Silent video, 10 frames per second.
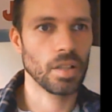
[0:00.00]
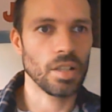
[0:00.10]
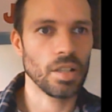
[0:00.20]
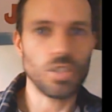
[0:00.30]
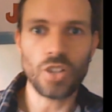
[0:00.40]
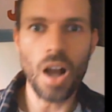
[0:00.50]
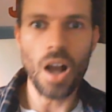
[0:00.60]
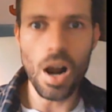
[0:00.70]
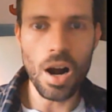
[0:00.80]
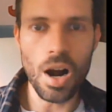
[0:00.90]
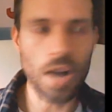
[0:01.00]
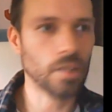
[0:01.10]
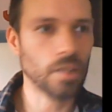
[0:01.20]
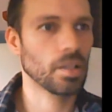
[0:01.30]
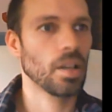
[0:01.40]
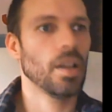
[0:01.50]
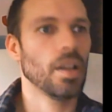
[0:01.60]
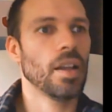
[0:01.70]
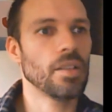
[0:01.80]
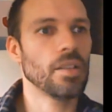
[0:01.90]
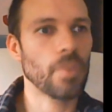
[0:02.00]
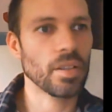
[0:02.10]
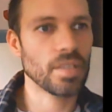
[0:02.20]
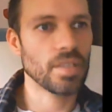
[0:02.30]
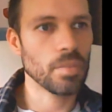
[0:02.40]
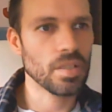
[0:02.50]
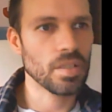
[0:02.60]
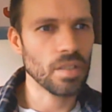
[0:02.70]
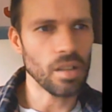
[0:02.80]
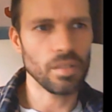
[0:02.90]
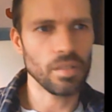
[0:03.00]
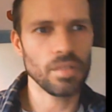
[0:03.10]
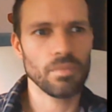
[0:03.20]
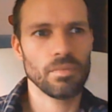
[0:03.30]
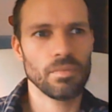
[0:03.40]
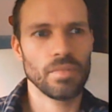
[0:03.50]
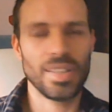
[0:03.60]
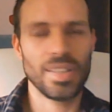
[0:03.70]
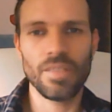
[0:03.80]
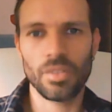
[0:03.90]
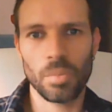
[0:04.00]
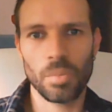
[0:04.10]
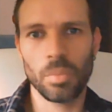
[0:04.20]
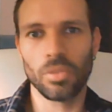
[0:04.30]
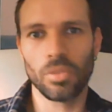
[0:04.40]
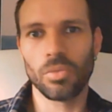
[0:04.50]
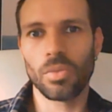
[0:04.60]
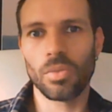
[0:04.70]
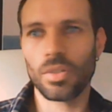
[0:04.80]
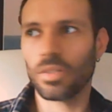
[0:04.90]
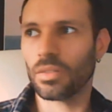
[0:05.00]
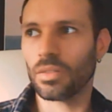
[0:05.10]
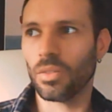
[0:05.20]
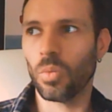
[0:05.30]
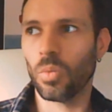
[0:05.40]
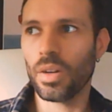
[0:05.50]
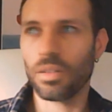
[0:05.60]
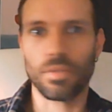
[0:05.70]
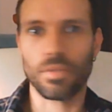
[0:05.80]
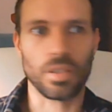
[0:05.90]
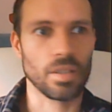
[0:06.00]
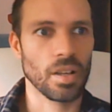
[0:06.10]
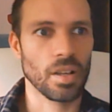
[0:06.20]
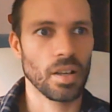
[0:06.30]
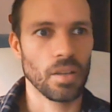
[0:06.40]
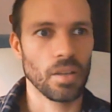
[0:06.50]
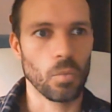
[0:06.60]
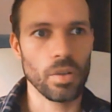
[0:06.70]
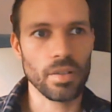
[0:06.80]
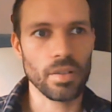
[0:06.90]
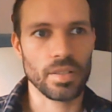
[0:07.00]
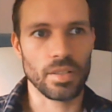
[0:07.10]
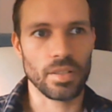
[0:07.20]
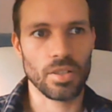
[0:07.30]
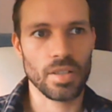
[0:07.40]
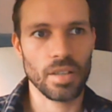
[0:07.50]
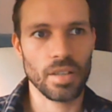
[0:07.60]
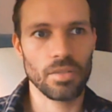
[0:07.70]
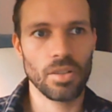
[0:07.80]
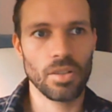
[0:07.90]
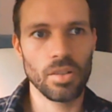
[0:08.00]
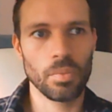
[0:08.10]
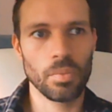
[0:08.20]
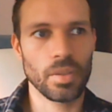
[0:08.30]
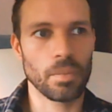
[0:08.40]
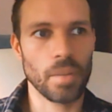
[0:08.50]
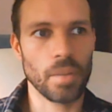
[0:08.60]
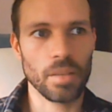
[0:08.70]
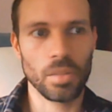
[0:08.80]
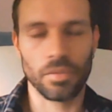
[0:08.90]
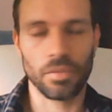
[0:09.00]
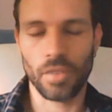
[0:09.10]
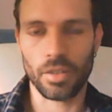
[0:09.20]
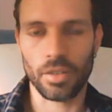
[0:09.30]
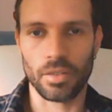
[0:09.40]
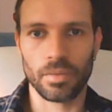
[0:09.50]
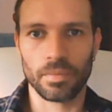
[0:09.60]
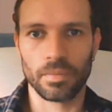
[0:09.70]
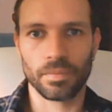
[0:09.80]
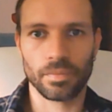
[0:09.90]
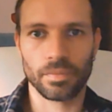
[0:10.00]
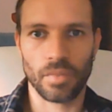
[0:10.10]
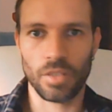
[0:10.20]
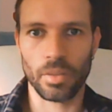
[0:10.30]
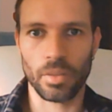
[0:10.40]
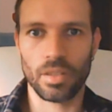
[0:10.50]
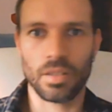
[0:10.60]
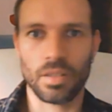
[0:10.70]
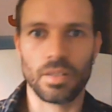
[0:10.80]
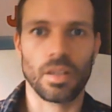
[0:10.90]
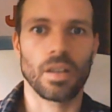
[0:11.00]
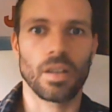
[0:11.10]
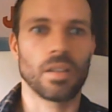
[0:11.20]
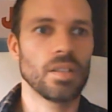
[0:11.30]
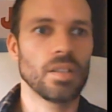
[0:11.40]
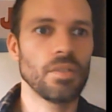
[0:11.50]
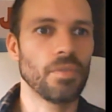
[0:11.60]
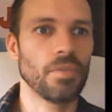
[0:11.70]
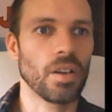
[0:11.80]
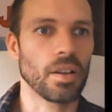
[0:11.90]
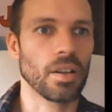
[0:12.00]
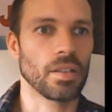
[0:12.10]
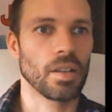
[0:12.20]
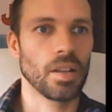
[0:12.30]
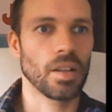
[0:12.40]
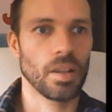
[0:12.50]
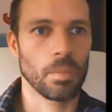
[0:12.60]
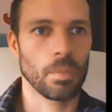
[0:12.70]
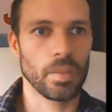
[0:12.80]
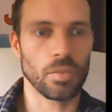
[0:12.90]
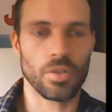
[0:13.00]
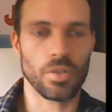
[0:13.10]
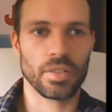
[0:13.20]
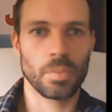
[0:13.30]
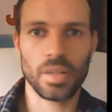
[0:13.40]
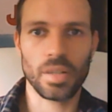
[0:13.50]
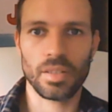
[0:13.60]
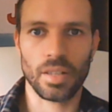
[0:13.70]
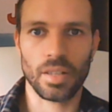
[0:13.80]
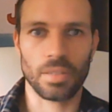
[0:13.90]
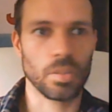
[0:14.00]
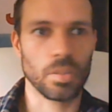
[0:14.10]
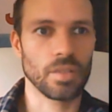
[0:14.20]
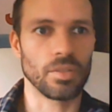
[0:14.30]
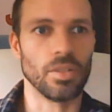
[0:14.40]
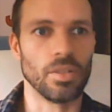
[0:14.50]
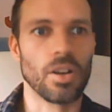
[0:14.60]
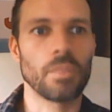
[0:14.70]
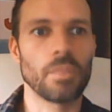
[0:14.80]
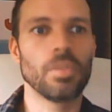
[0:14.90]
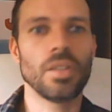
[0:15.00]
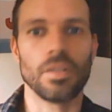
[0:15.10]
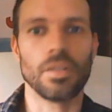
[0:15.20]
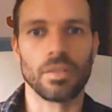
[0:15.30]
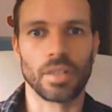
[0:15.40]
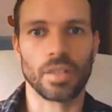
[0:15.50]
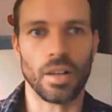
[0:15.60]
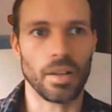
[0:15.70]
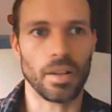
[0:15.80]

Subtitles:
Shark!" And everybody seems stunned, even the people who were aware of it, whereas they just had to cope with the bad motherfucker. Everybody is terrified, but they were expecting that, especially the harpooner guy.